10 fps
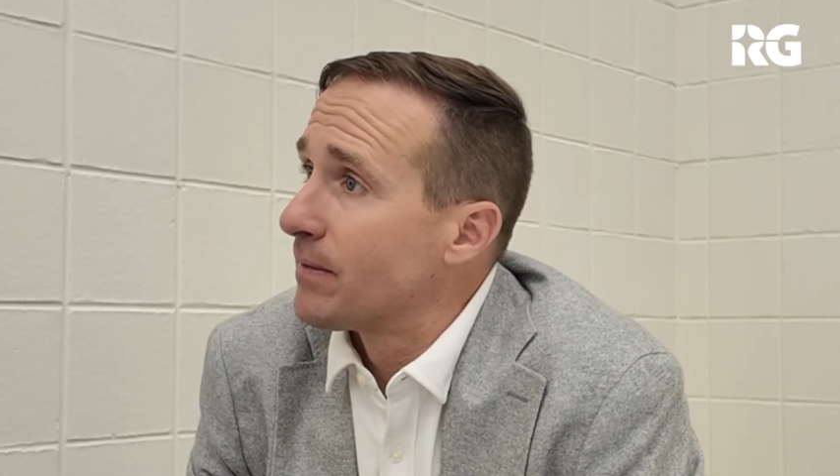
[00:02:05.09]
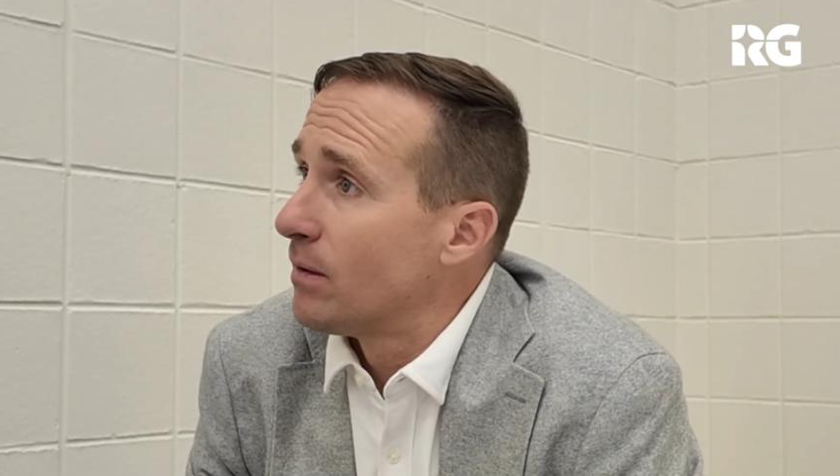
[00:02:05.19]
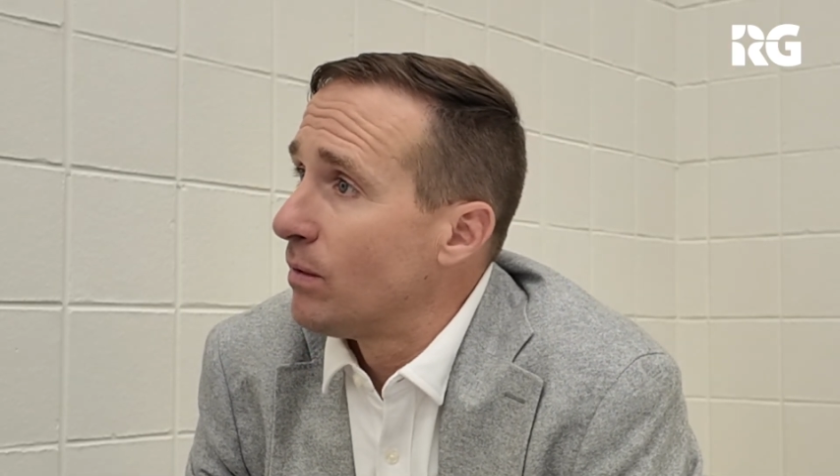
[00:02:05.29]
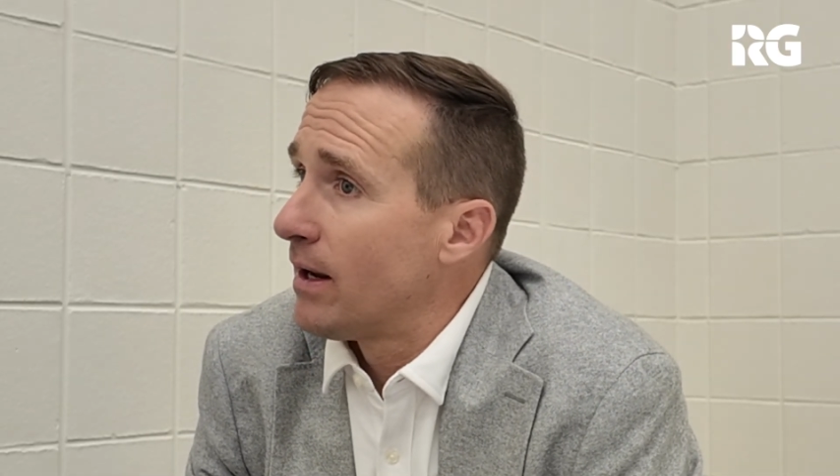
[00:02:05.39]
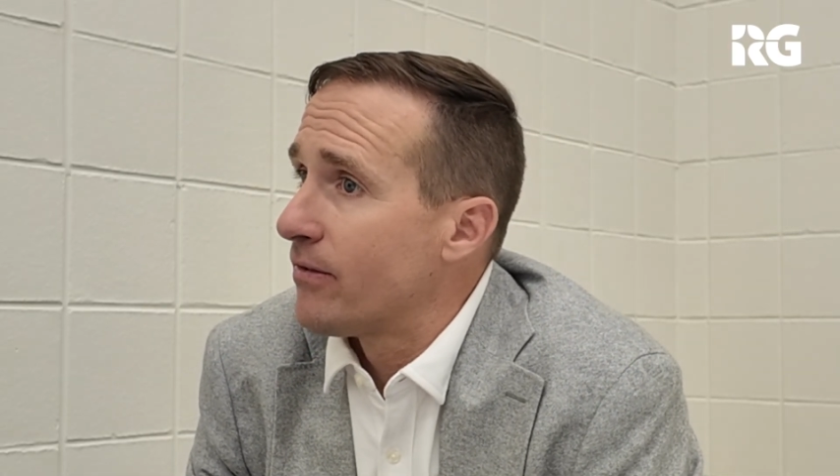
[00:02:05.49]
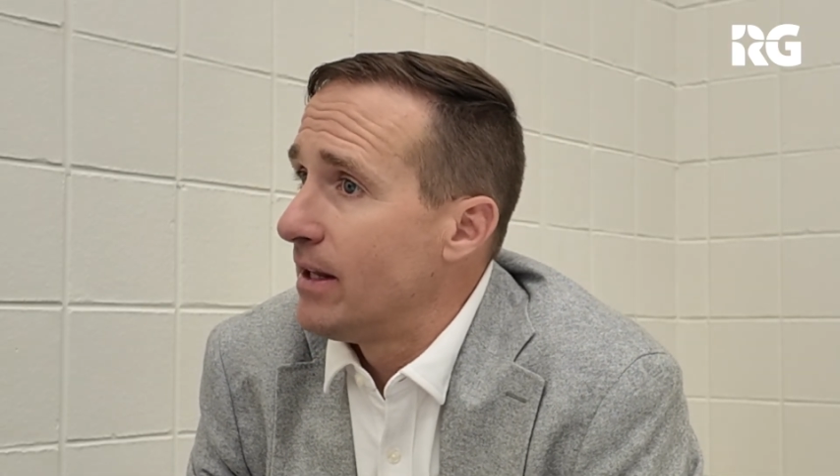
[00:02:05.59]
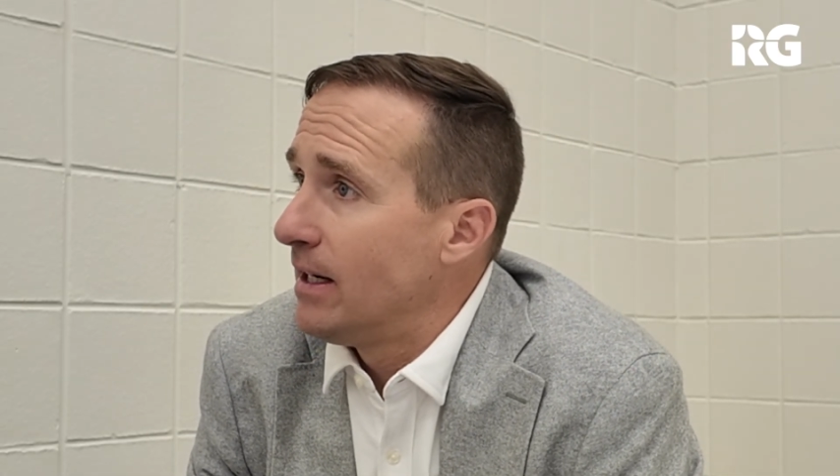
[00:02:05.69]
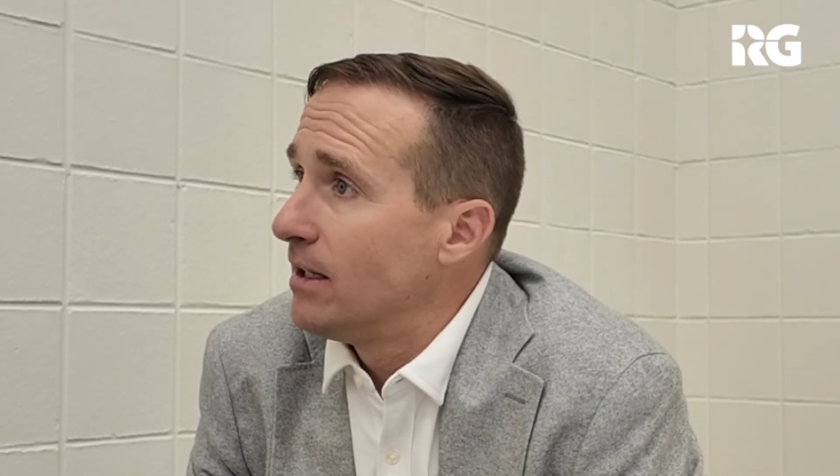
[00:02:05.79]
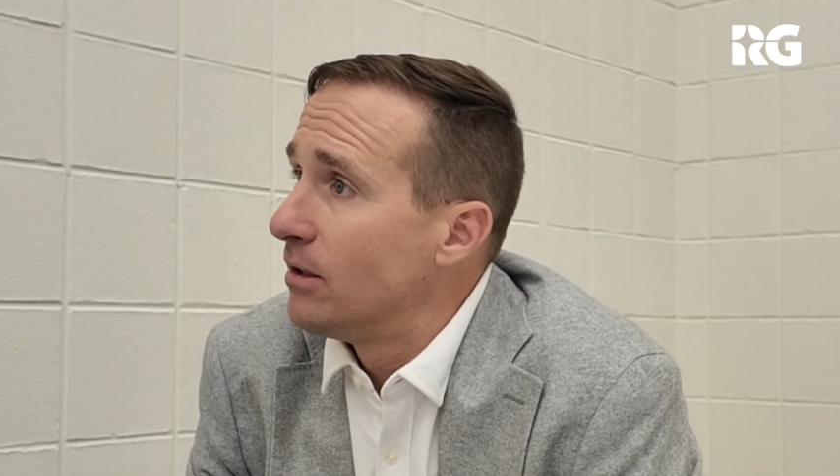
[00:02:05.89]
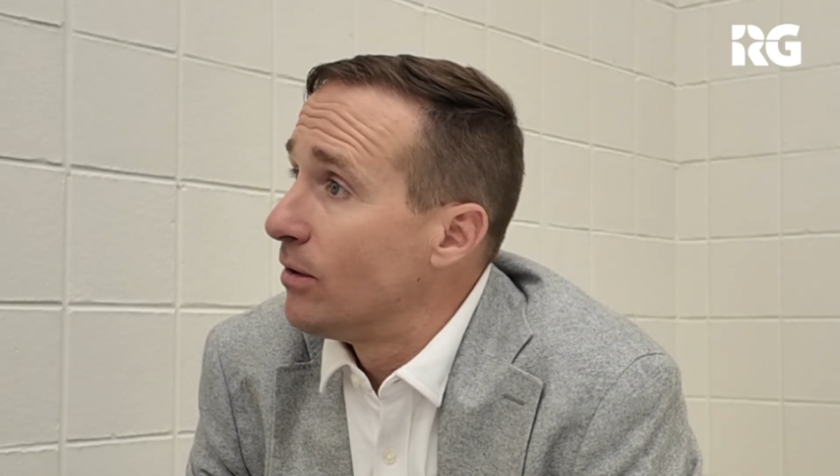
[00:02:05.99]
whatever they
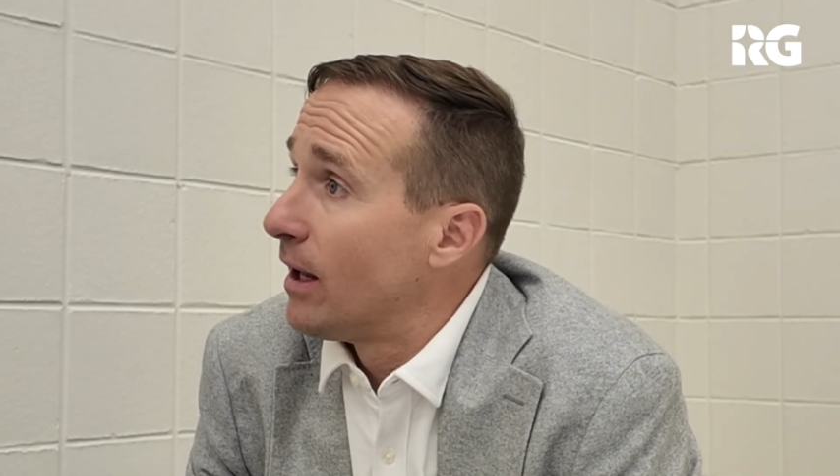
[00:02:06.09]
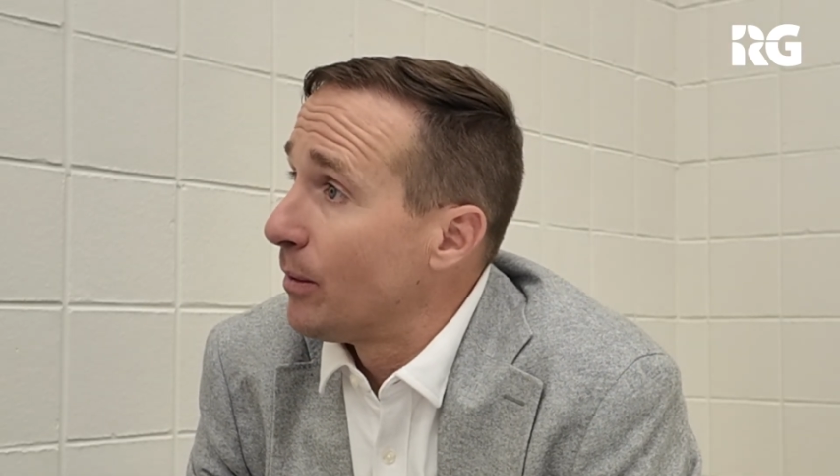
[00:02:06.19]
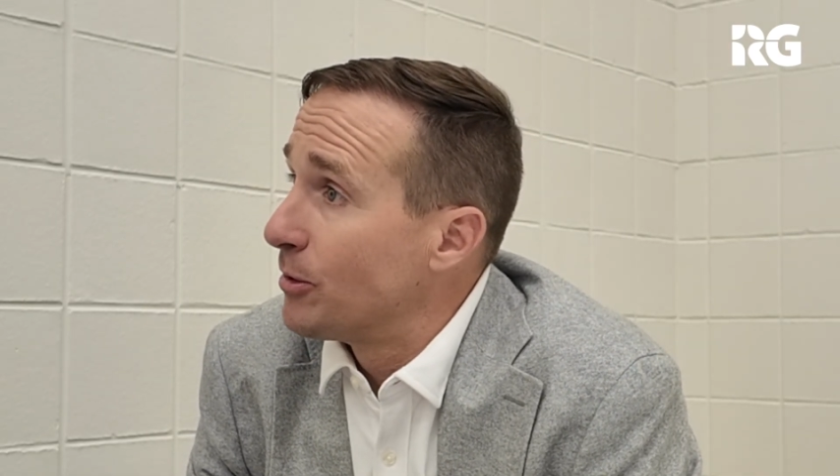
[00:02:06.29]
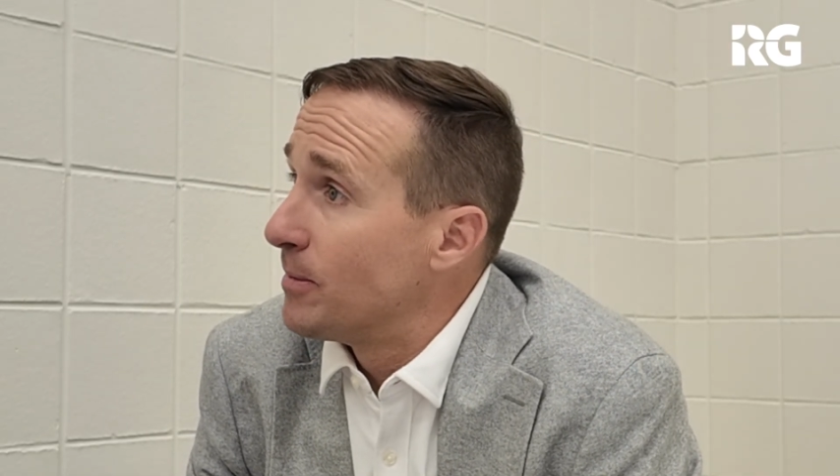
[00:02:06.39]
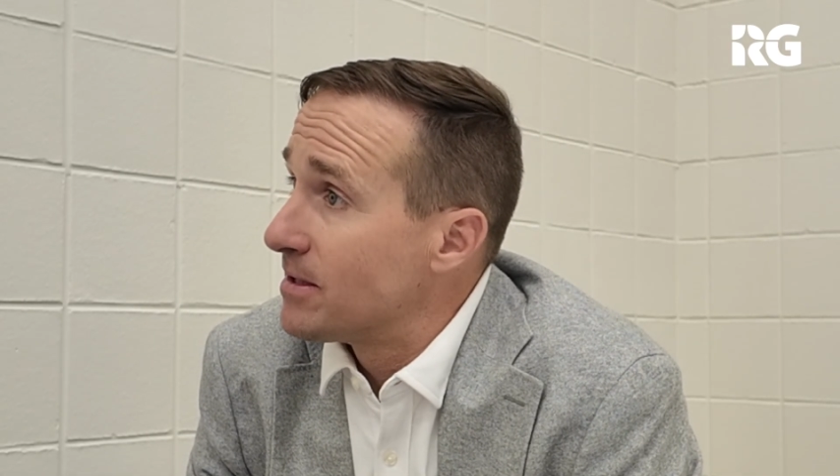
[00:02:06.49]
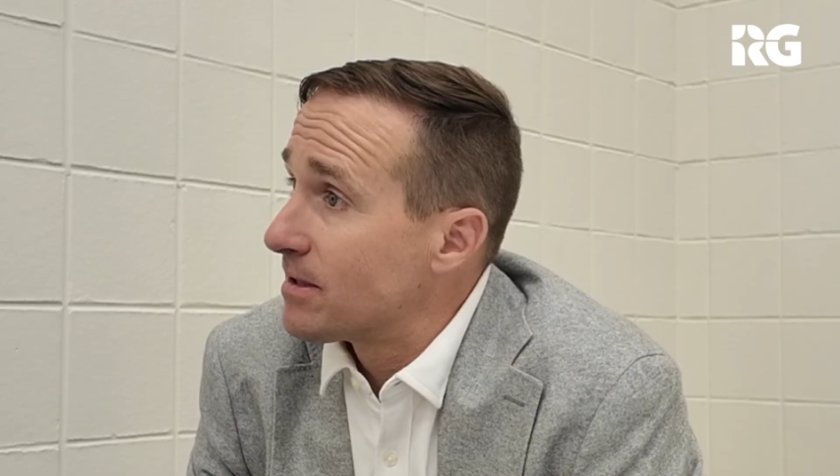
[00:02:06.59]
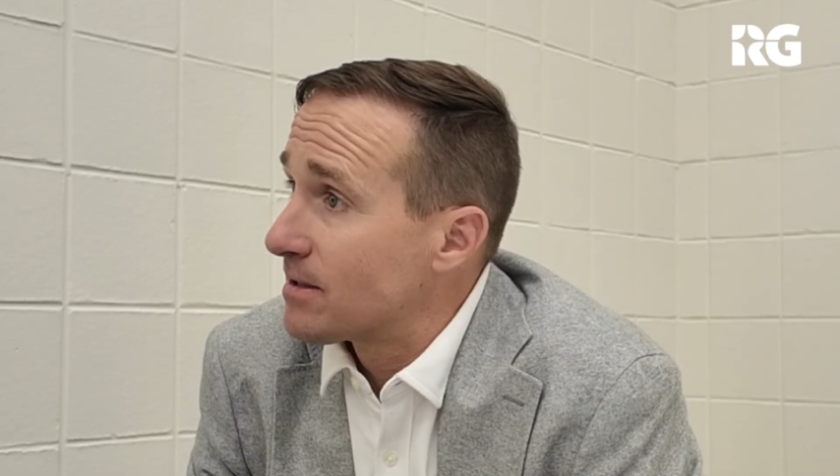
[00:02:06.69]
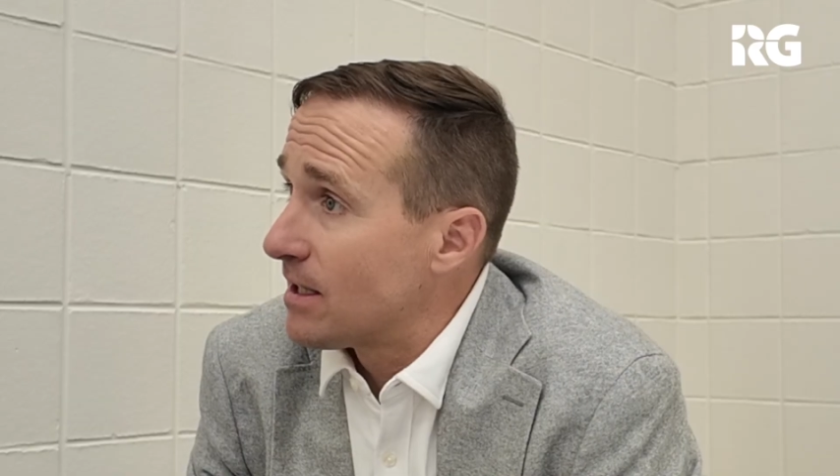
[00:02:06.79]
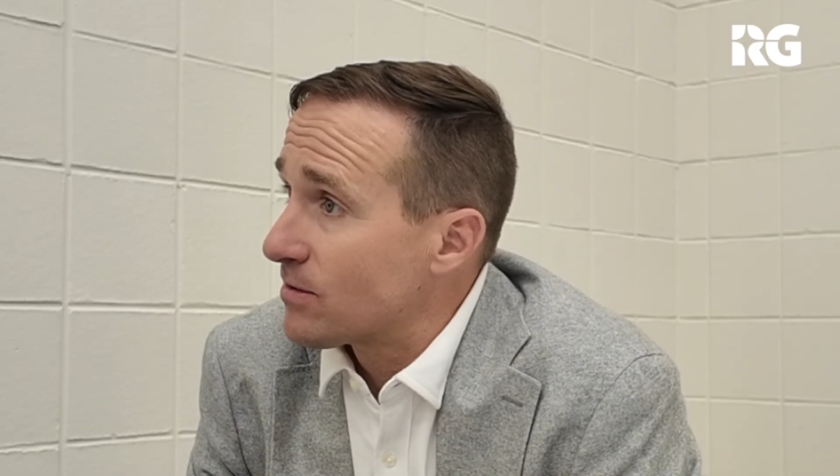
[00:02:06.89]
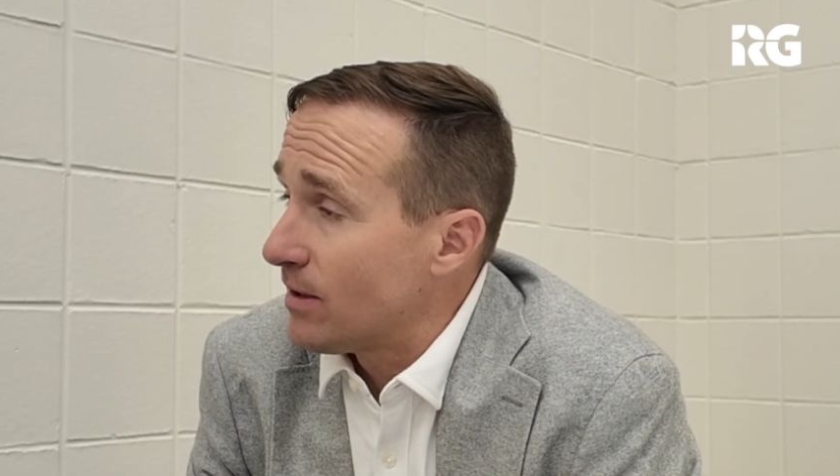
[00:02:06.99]
need to do to help you be
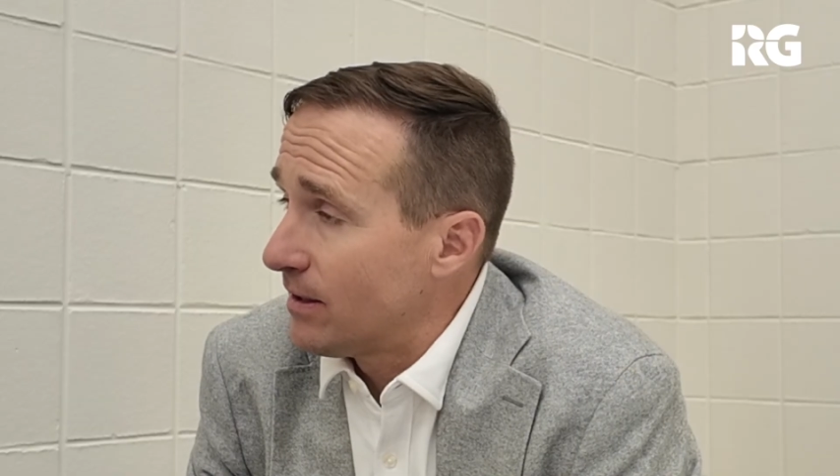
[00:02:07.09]
successful.